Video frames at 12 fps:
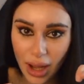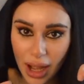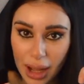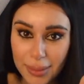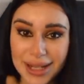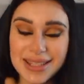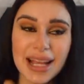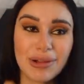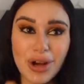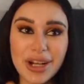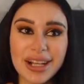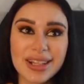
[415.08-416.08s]
And it's
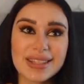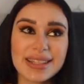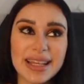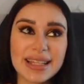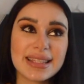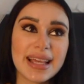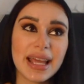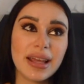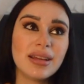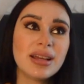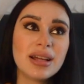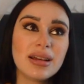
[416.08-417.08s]
ironic because they
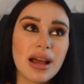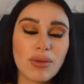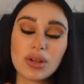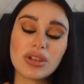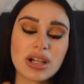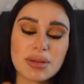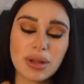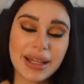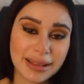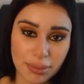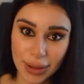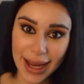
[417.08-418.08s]
say, everyone talks about
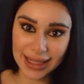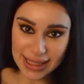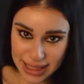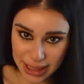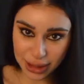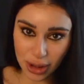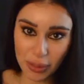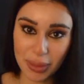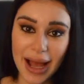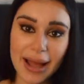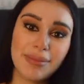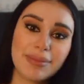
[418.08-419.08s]
like the pregnancy glow,
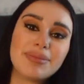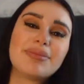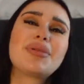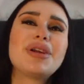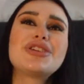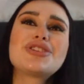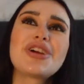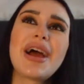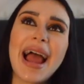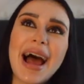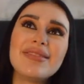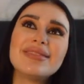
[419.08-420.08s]
but I'm pretty sure I
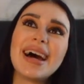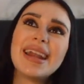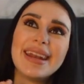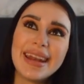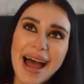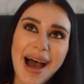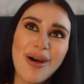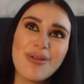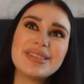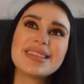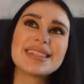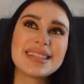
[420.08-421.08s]
have that now
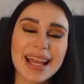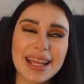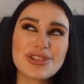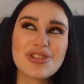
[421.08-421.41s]
in the second